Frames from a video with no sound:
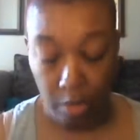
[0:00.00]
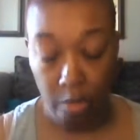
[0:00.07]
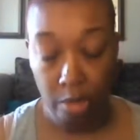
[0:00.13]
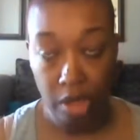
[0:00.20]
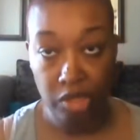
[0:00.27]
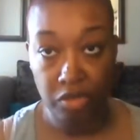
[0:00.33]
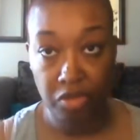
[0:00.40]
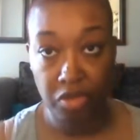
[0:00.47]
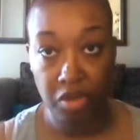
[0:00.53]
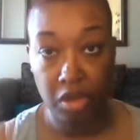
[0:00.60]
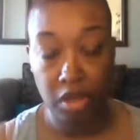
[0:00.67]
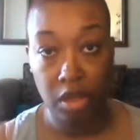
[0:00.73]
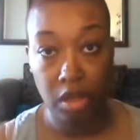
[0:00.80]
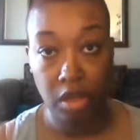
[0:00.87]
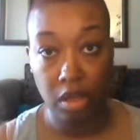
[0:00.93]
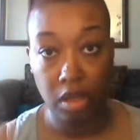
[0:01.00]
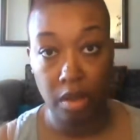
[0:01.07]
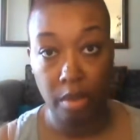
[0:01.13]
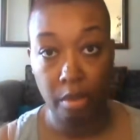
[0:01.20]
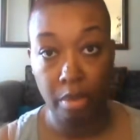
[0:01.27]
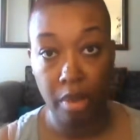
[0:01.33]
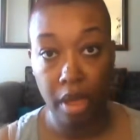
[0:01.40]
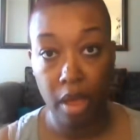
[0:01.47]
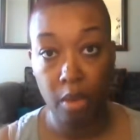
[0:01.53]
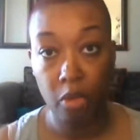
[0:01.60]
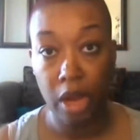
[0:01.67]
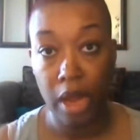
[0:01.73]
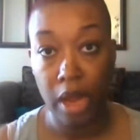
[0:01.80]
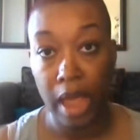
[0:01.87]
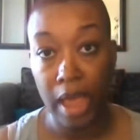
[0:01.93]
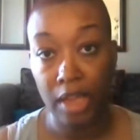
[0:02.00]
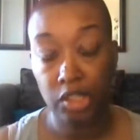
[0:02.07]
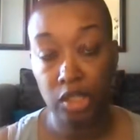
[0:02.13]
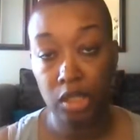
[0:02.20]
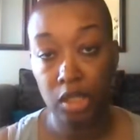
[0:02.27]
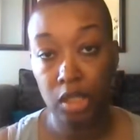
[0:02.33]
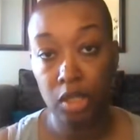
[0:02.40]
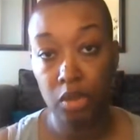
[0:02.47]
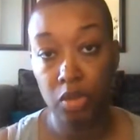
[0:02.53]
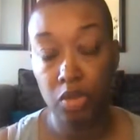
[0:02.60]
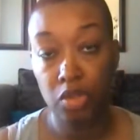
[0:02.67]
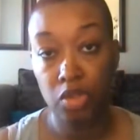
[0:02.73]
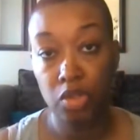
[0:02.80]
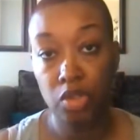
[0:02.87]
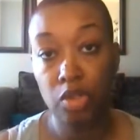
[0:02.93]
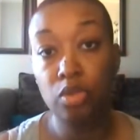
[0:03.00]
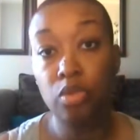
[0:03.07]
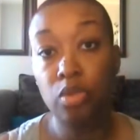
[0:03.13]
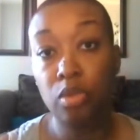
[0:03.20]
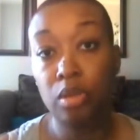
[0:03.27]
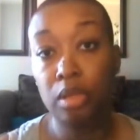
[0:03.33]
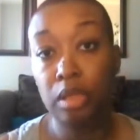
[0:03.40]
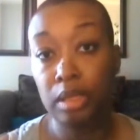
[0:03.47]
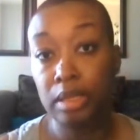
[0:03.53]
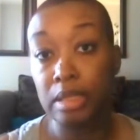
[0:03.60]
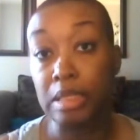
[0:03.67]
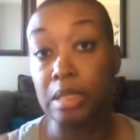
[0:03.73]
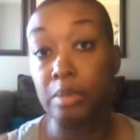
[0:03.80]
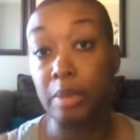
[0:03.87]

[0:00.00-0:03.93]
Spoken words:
it budget friendly. But what I actually use to cleanse